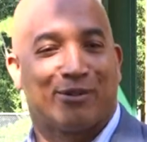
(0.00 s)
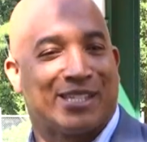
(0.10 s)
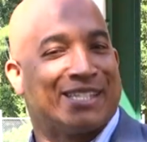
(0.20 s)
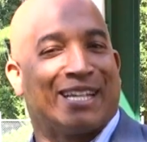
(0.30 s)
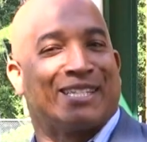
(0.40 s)

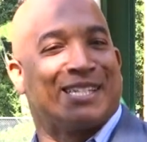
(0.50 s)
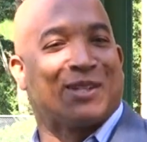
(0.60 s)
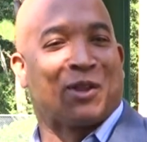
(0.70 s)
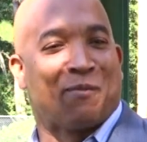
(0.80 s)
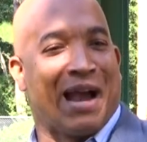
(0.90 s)
She's
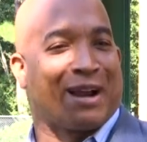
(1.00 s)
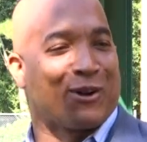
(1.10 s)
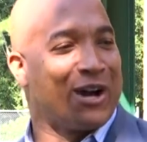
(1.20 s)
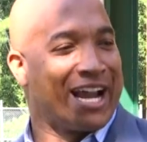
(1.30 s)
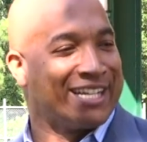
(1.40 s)
on the back
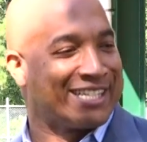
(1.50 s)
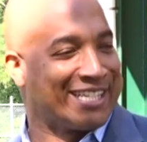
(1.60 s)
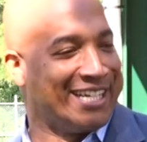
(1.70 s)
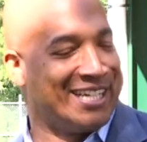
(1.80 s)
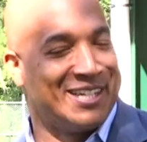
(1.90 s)
row. I didn't
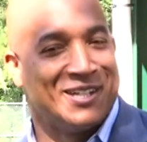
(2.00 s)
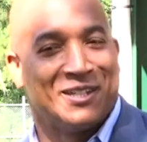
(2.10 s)
see it.